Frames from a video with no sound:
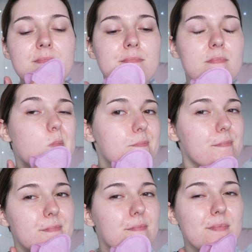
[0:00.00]
I use the
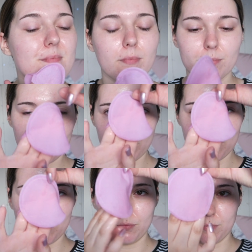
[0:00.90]
gauze side over
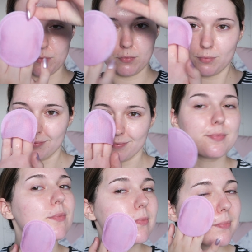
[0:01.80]
my entire
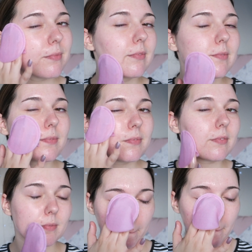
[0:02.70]
face, neck,
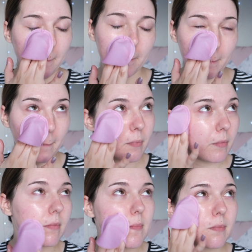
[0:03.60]
hands, and
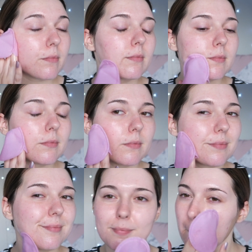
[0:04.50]
sometimes even the
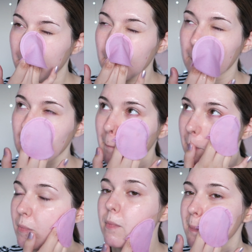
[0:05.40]
rest of my
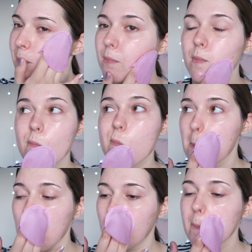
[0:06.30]
arms. There is
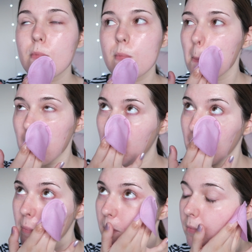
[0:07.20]
quite a lot of
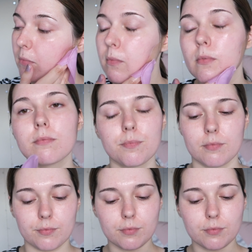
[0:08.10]
liquid in these.